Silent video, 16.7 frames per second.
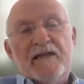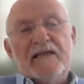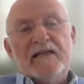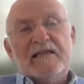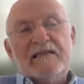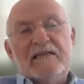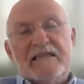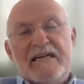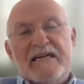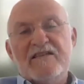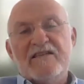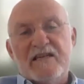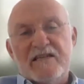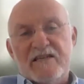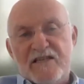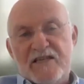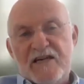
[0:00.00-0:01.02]
lends
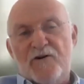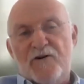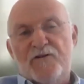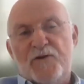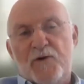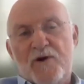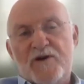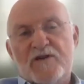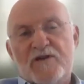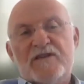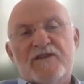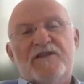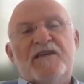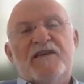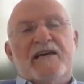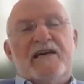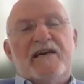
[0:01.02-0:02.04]
itself for us to
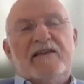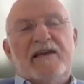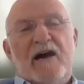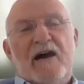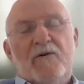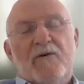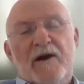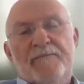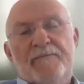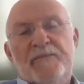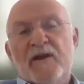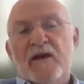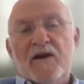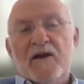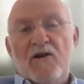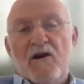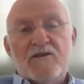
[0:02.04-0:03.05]
think in that way.
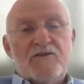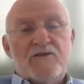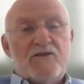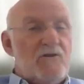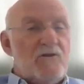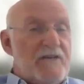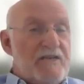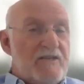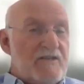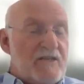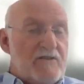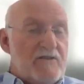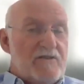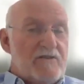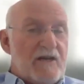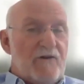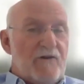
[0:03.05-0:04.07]
It also lends
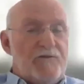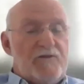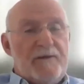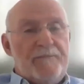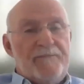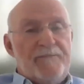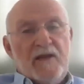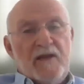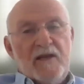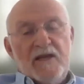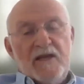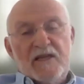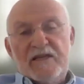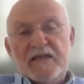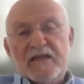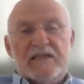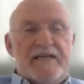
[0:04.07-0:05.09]
itself to
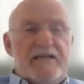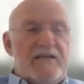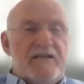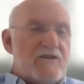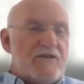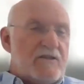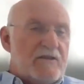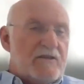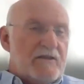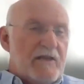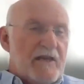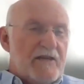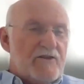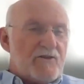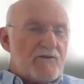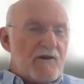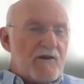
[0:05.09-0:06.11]
lead us to
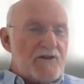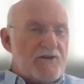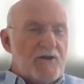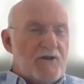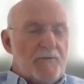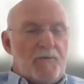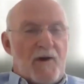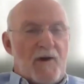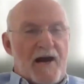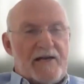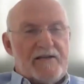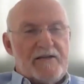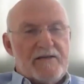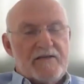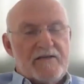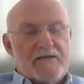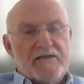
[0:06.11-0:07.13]
instructional
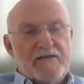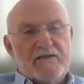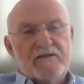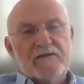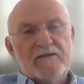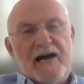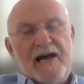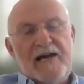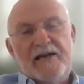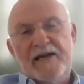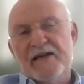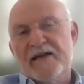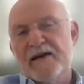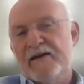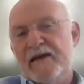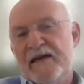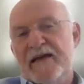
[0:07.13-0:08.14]
practices like in
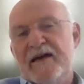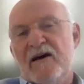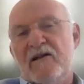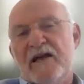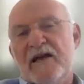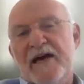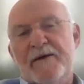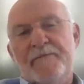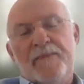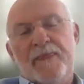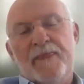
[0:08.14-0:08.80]
an ELA